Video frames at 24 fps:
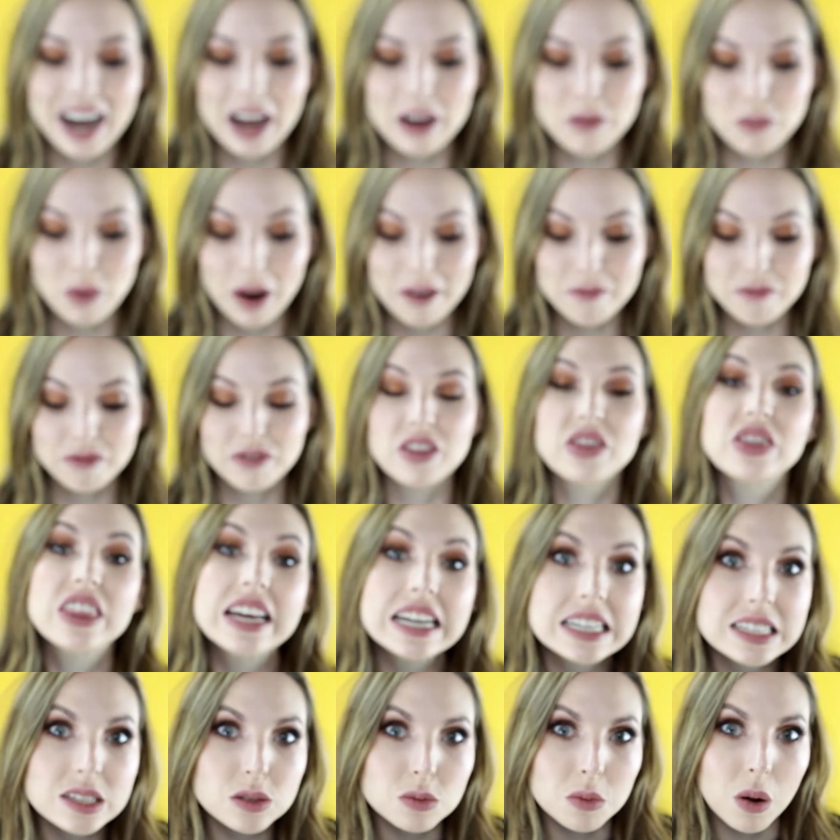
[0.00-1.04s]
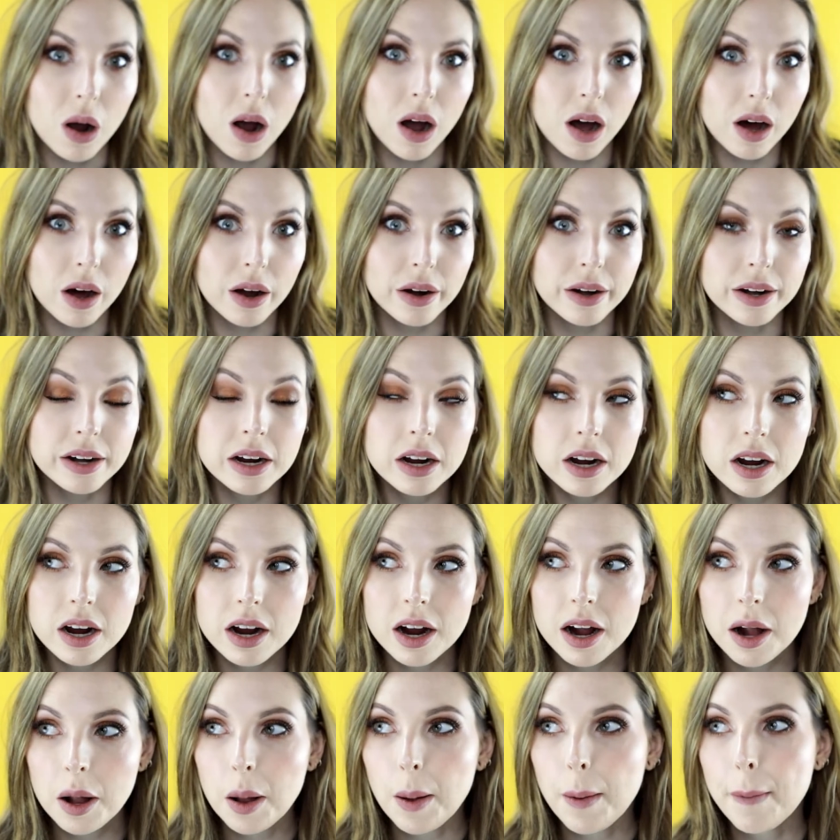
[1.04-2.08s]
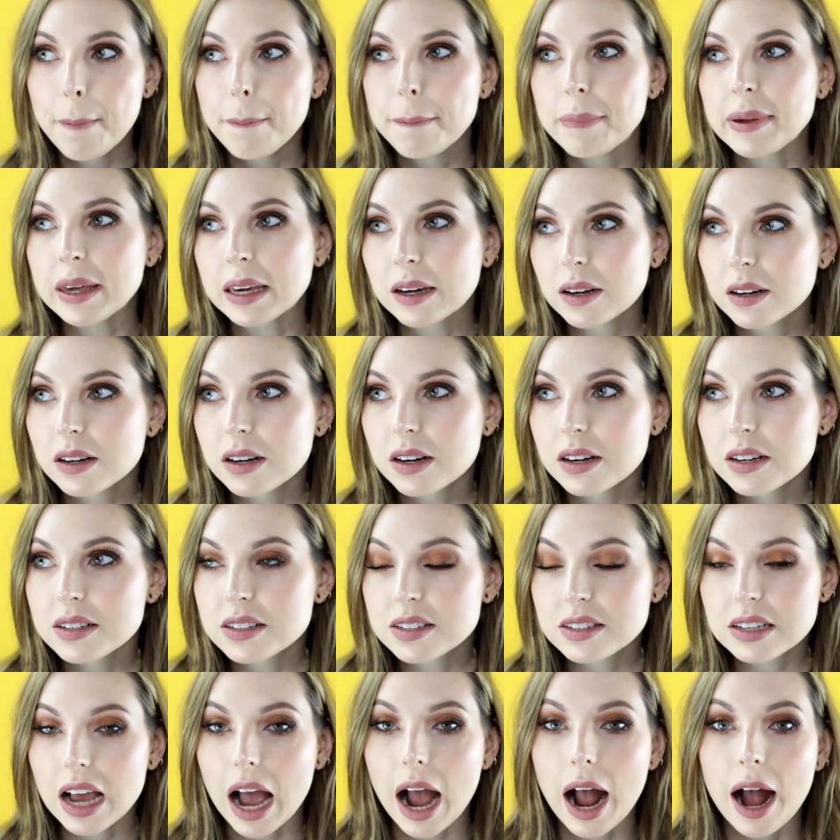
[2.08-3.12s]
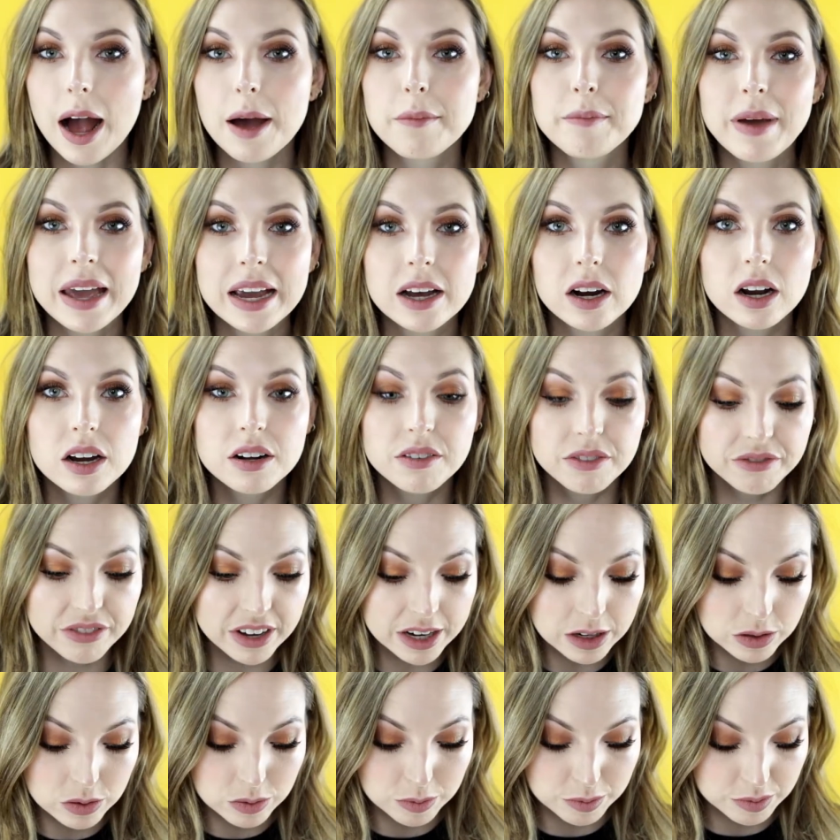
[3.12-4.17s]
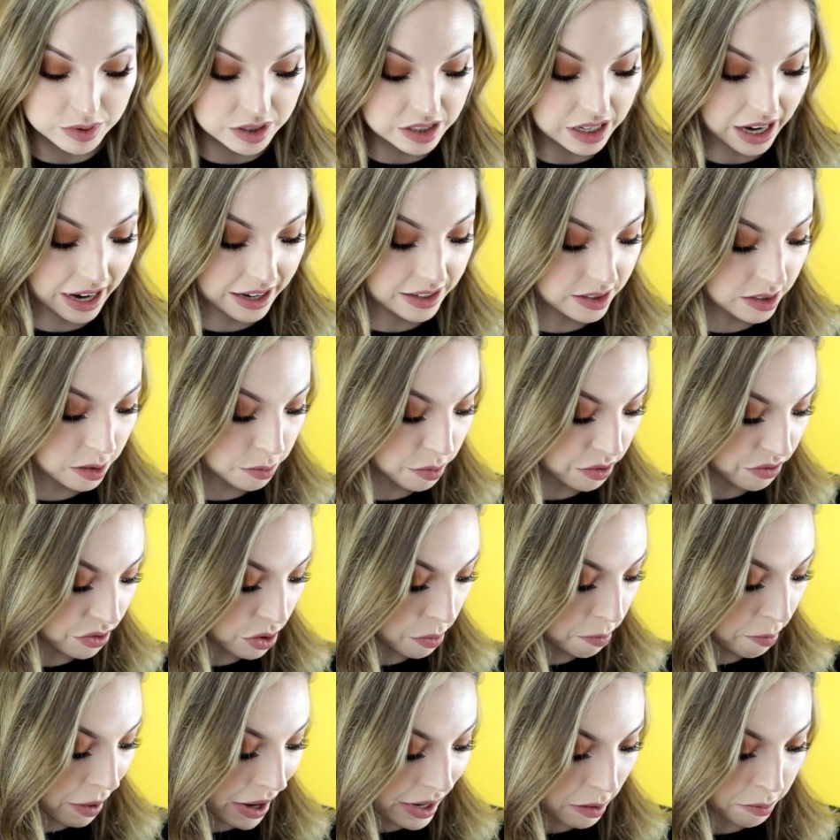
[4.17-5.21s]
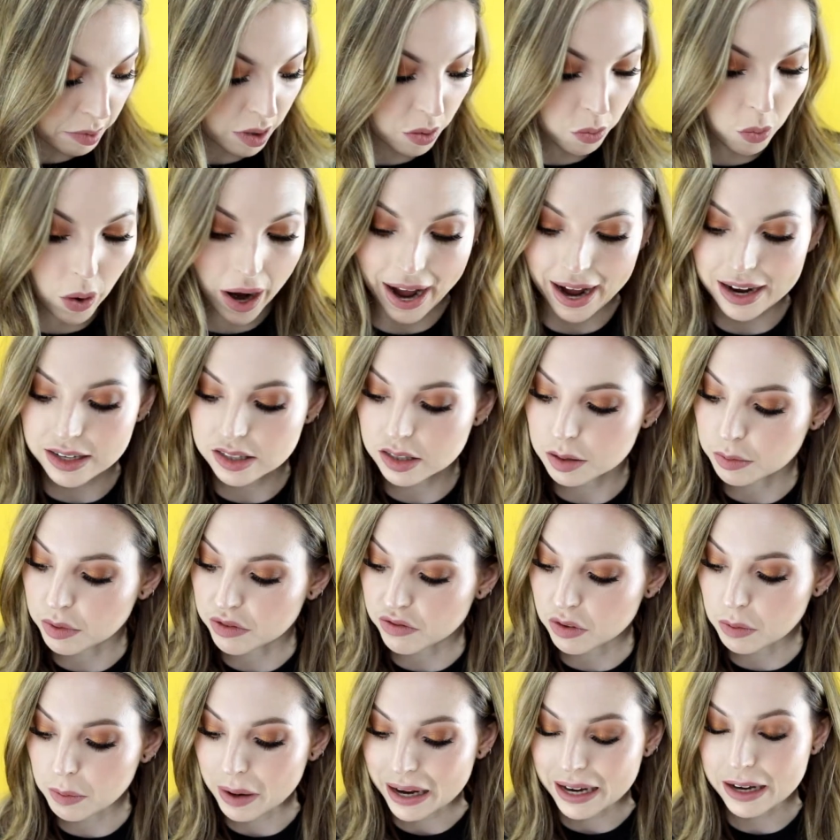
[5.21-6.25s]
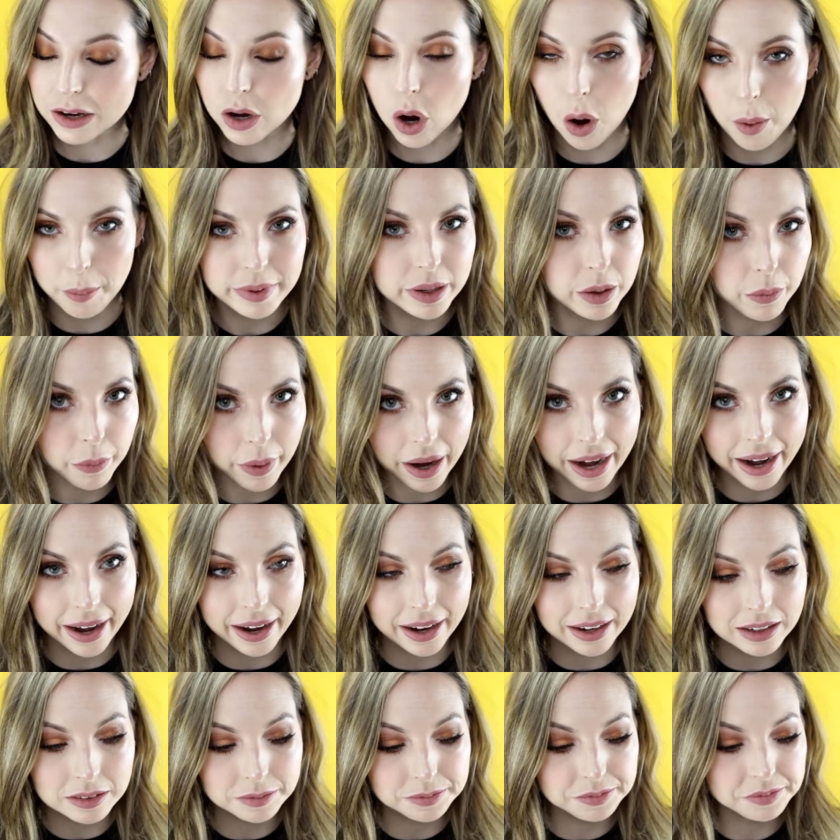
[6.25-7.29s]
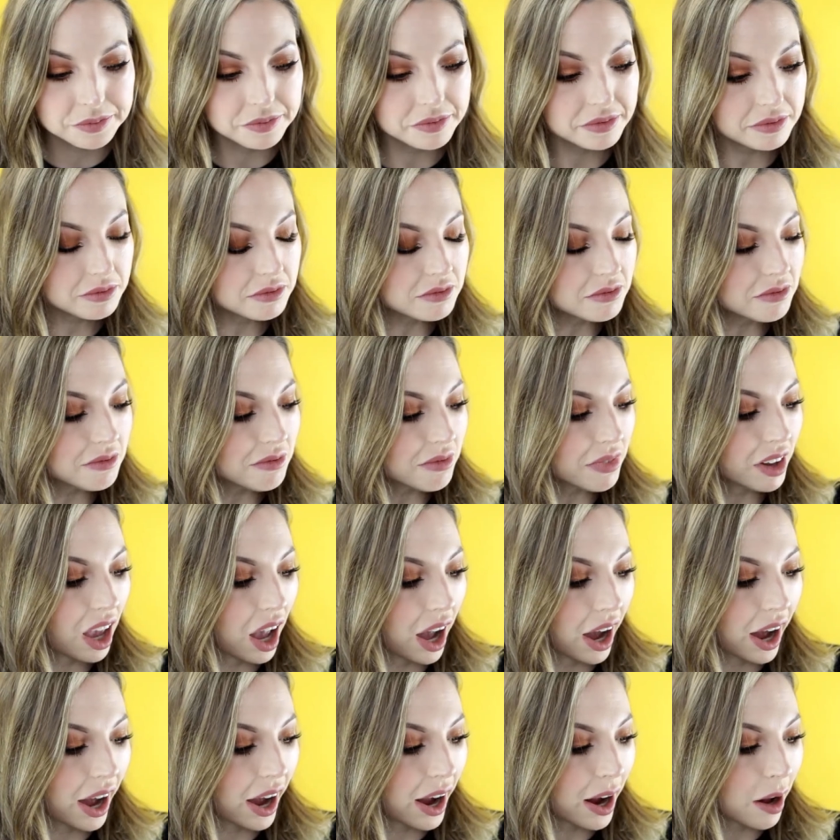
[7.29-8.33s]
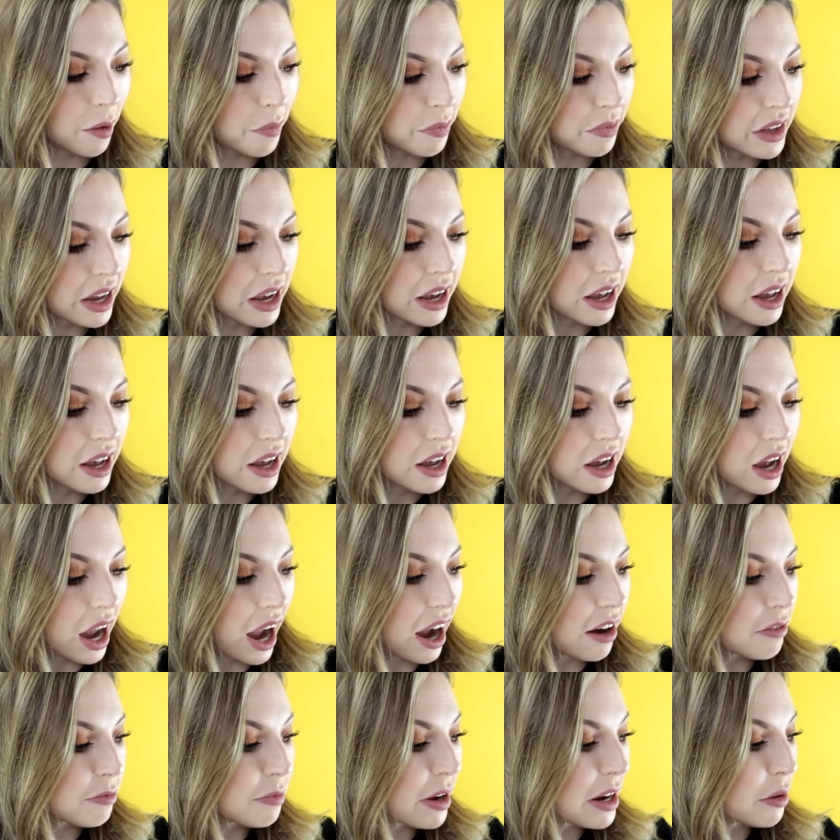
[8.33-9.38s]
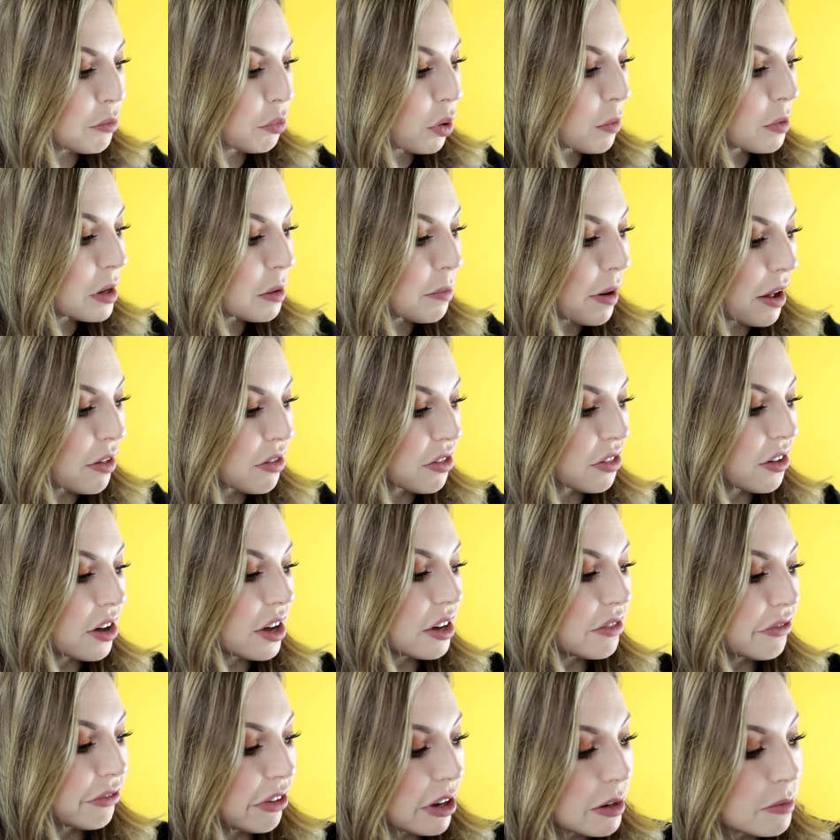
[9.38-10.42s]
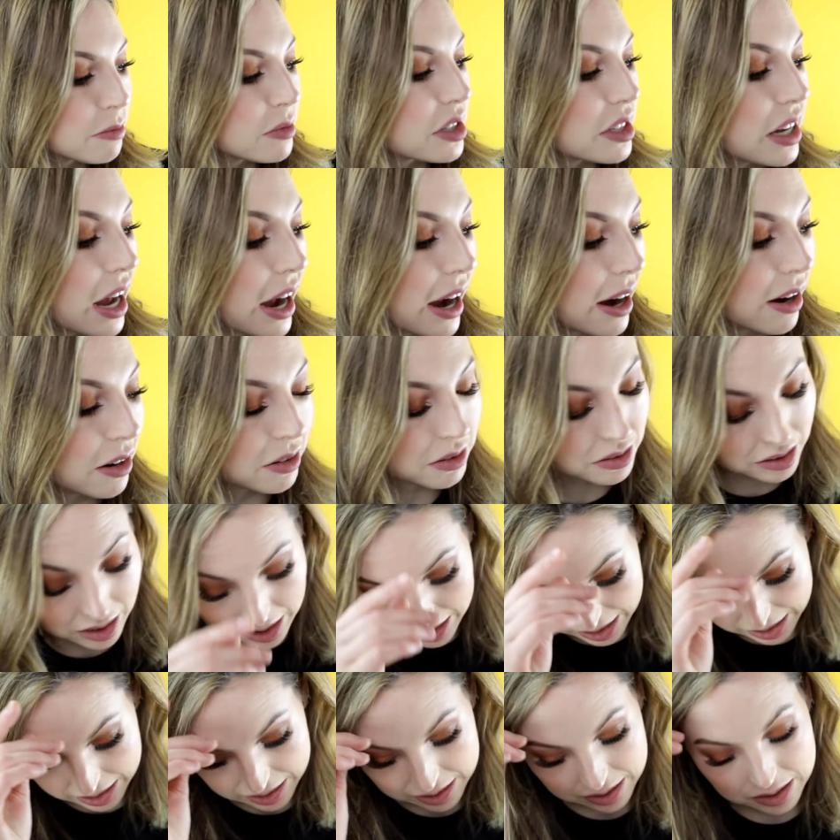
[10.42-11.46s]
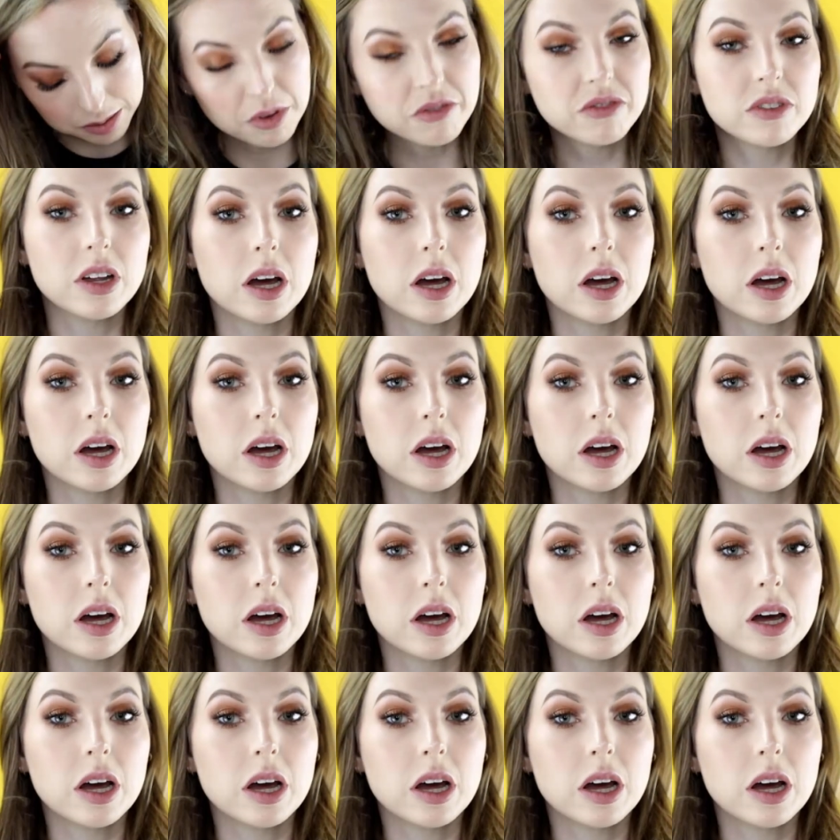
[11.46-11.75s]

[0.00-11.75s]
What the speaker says: I went for this one because I make a lot of films, as some of you may be aware, some of you may not be aware. I've made probably about 30 films now. Some of